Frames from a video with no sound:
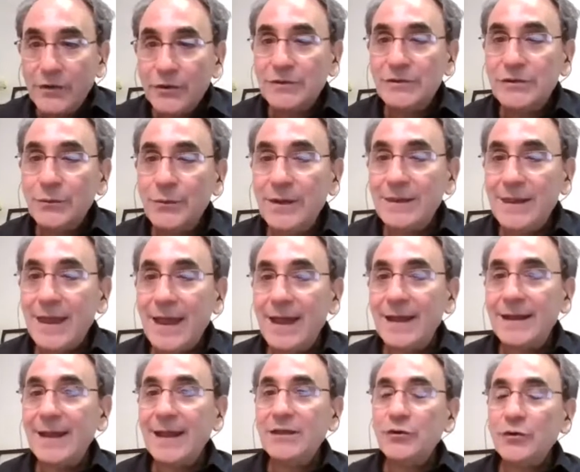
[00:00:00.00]
doing that
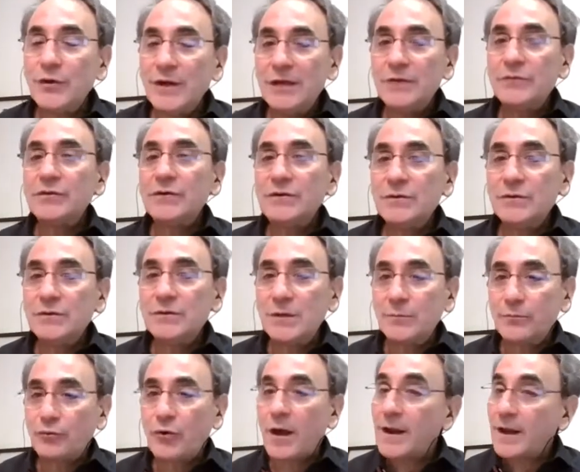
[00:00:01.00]
and you're introducing
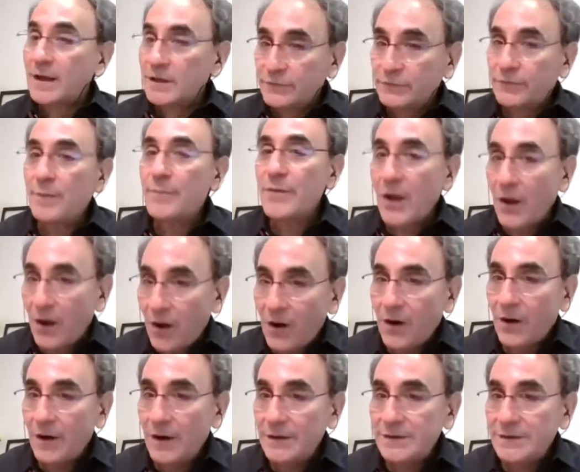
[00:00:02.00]
products from the
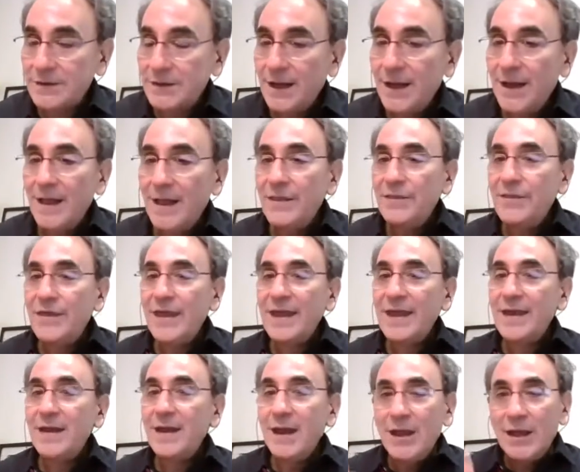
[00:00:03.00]
heart,
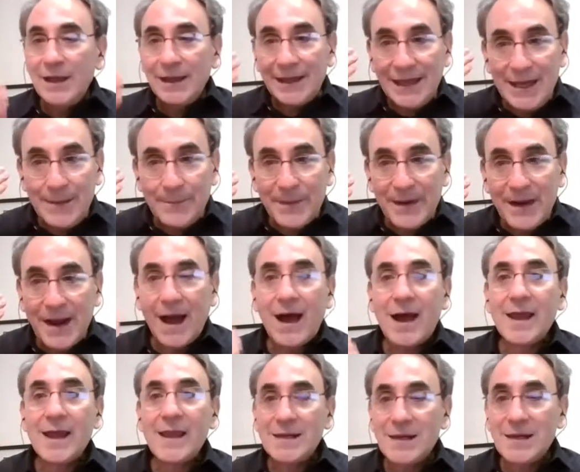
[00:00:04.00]
then keep an
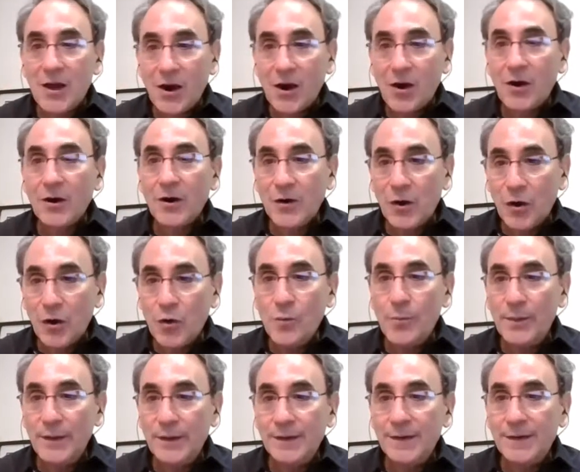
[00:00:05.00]
eye and a heart
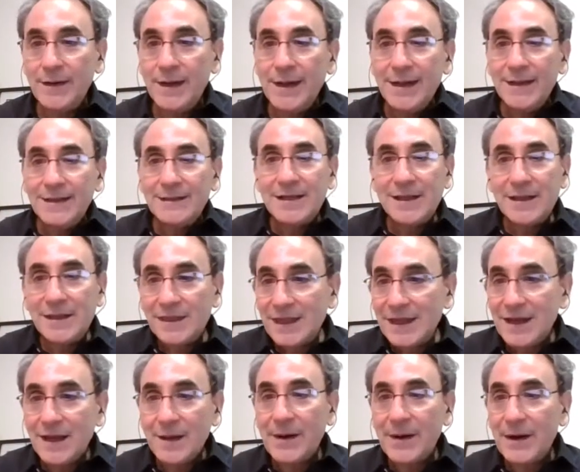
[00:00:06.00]
open to
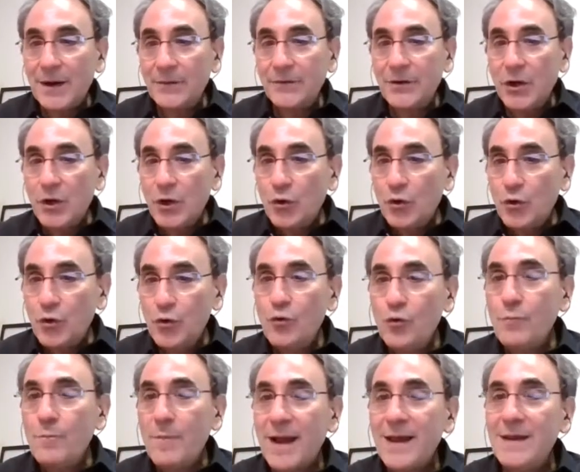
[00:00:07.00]
think about who
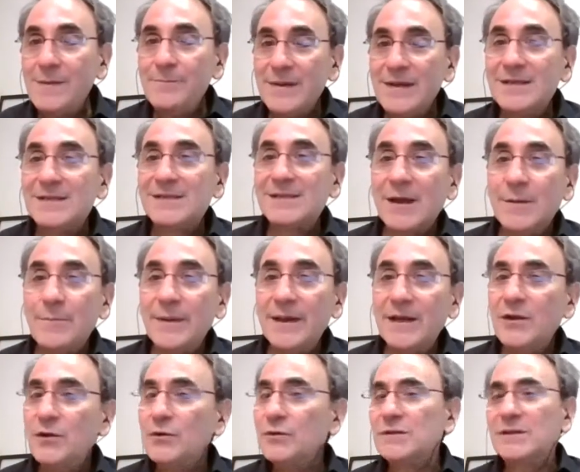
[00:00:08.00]
might be somebody
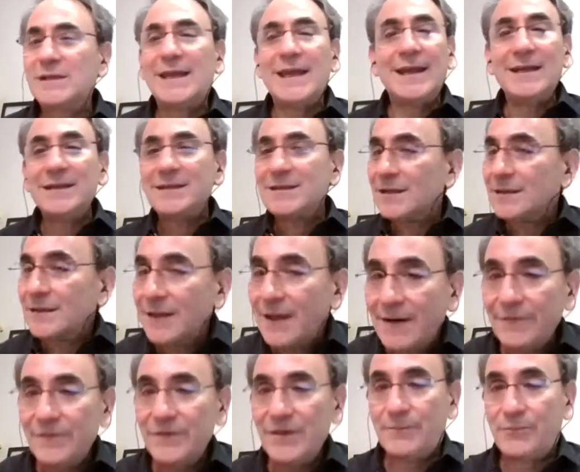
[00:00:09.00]
who's getting to
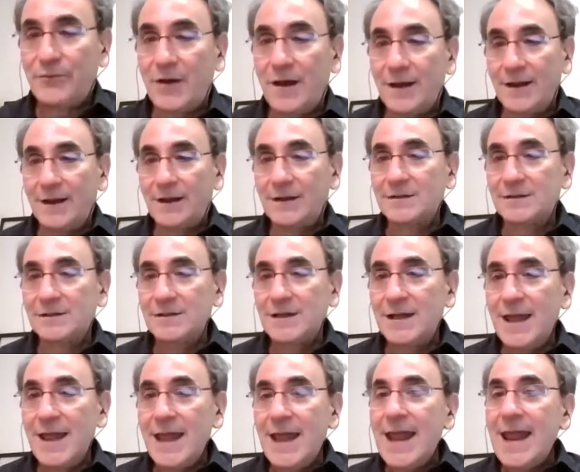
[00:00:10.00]
love the products,
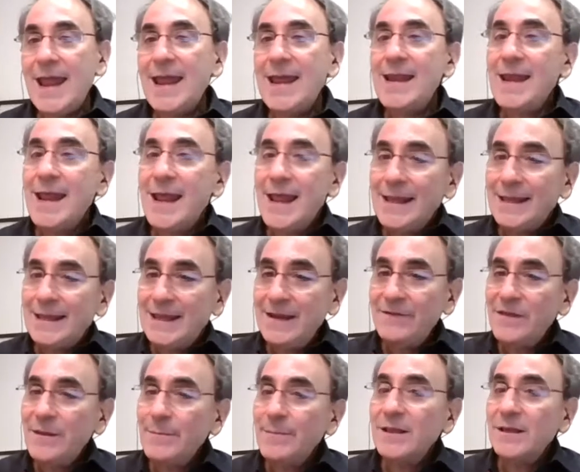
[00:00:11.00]
and give
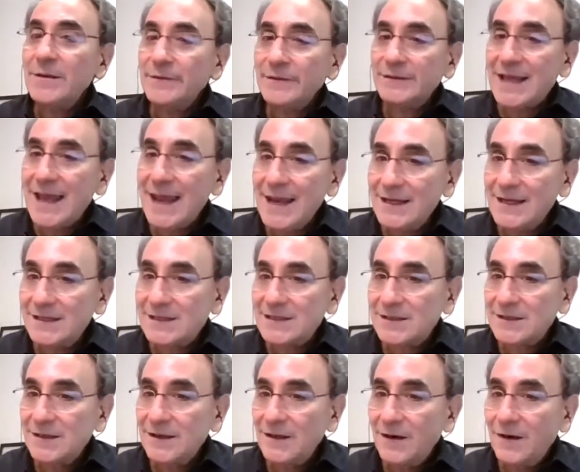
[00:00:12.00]
them a little taste
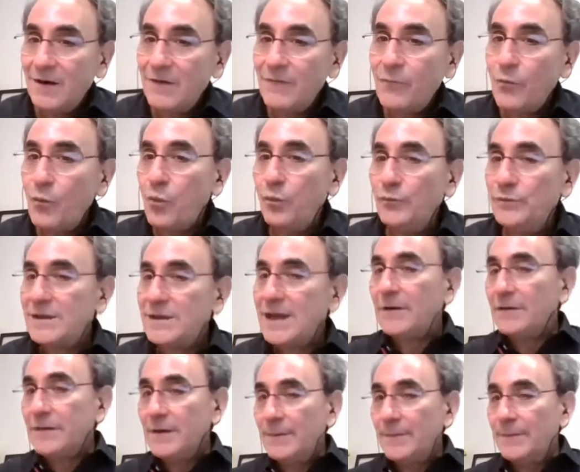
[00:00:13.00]
of, tell
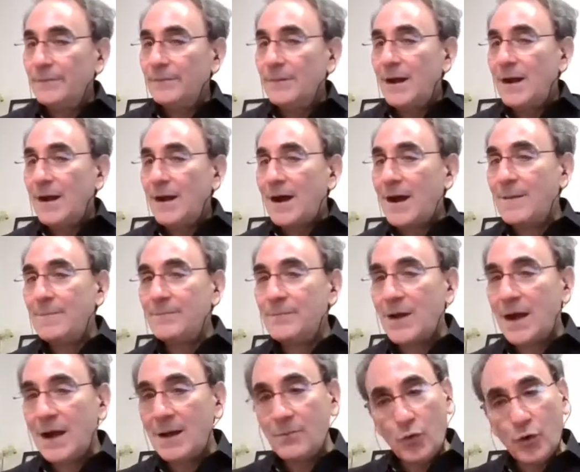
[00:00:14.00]
them, I'm,
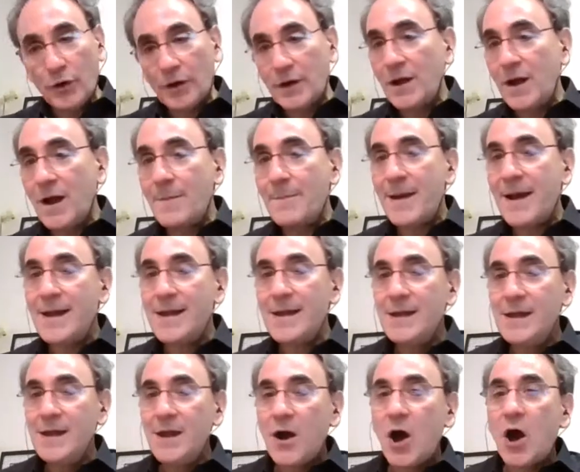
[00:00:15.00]
I'm working on my
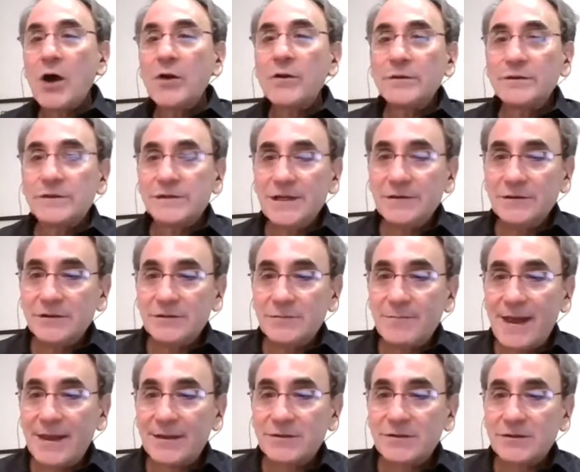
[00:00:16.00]
auto sales
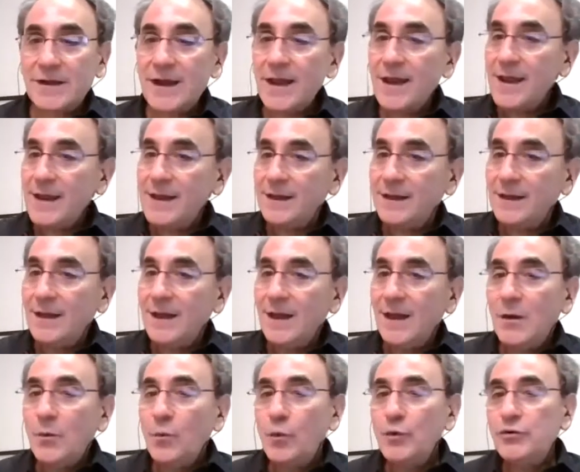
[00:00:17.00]
master. Hey,
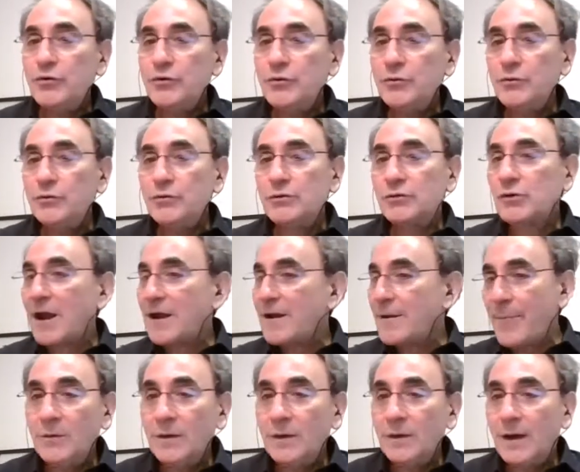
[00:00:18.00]
would you try to
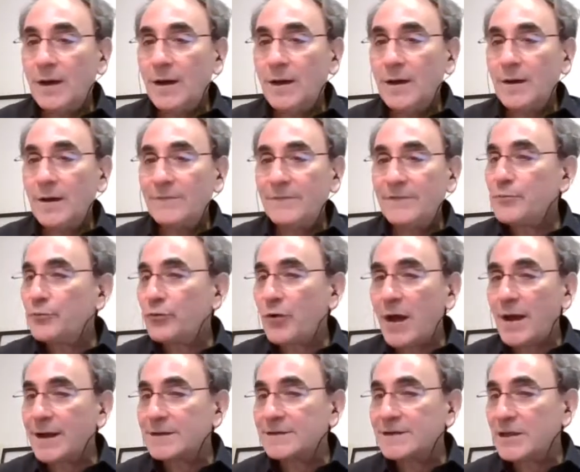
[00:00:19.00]
buy uh, a few
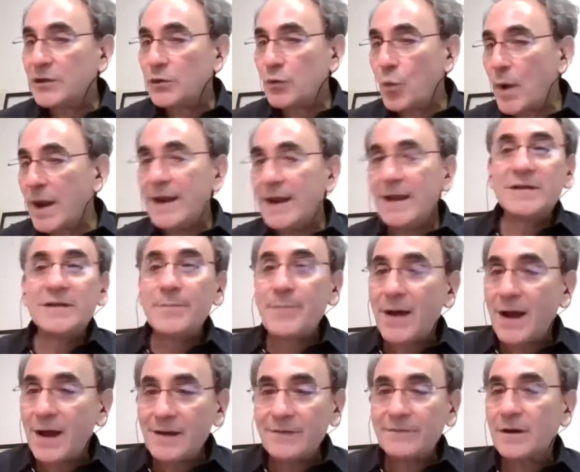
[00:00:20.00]
products that you're waiting to
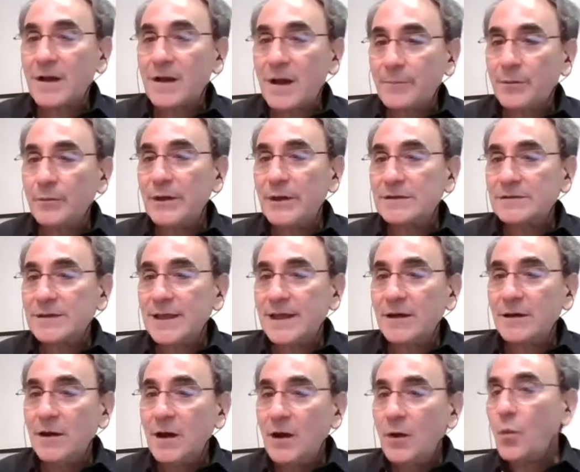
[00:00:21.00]
buy for a couple of weeks
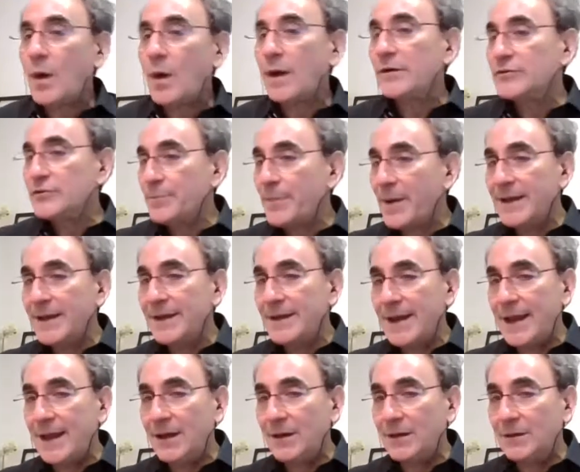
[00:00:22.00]
later? Why don't you buy it now?